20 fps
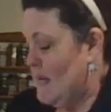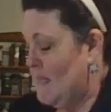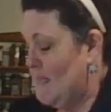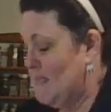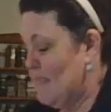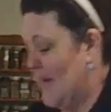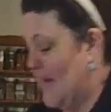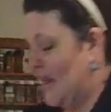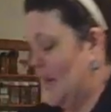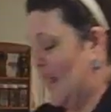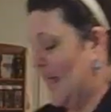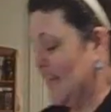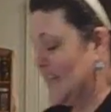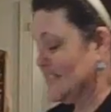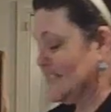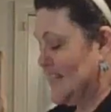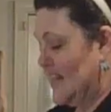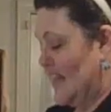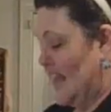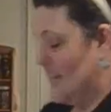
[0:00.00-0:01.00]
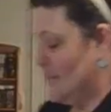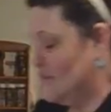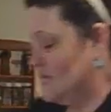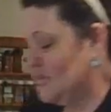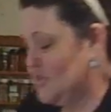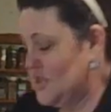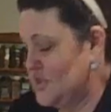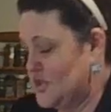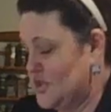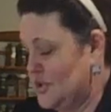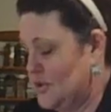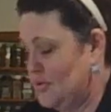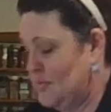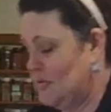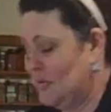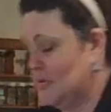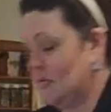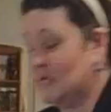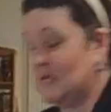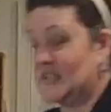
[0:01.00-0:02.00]
But like I said, I used to
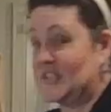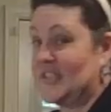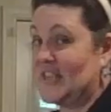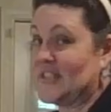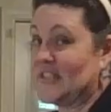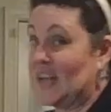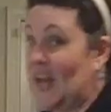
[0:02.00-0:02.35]
do 6